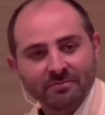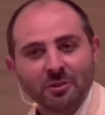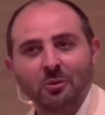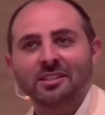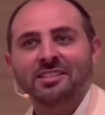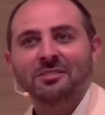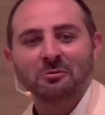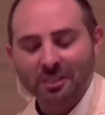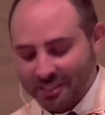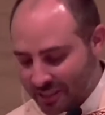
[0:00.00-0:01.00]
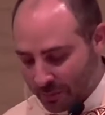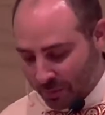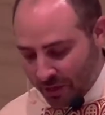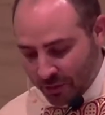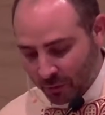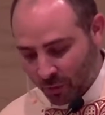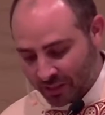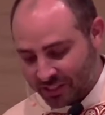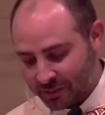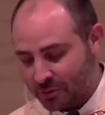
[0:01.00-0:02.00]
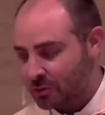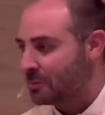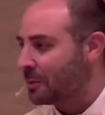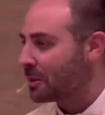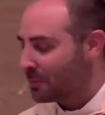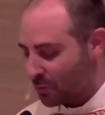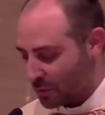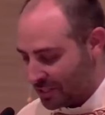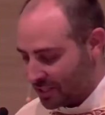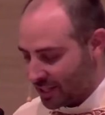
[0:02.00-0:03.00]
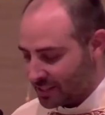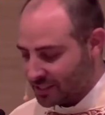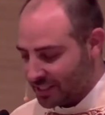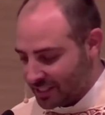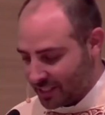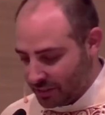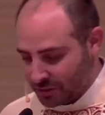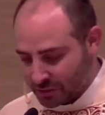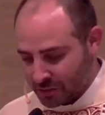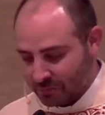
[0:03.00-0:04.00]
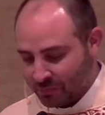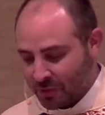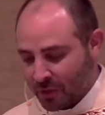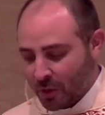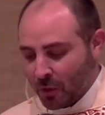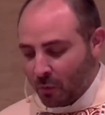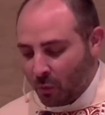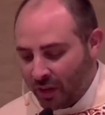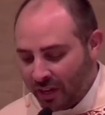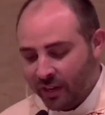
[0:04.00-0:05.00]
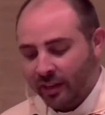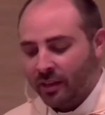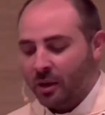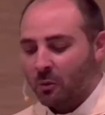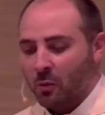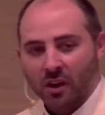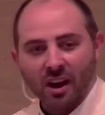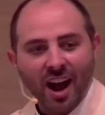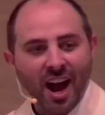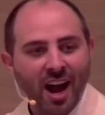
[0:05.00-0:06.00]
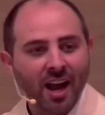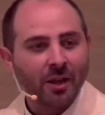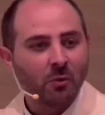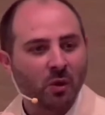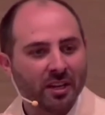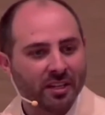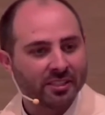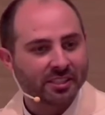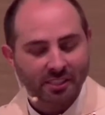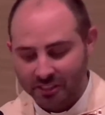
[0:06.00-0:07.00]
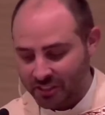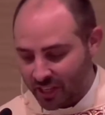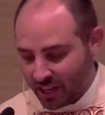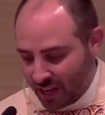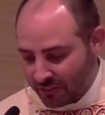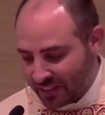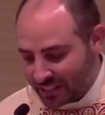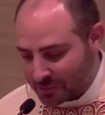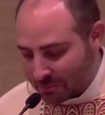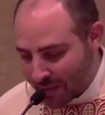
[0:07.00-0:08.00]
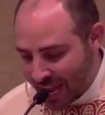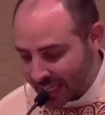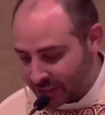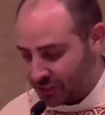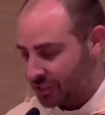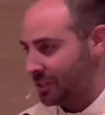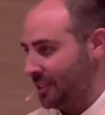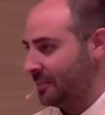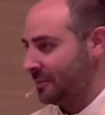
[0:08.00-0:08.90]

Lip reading: What is it? What is it that Peter wants them to remember before he dies? He continues, "We were eyewitnesses of his majesty.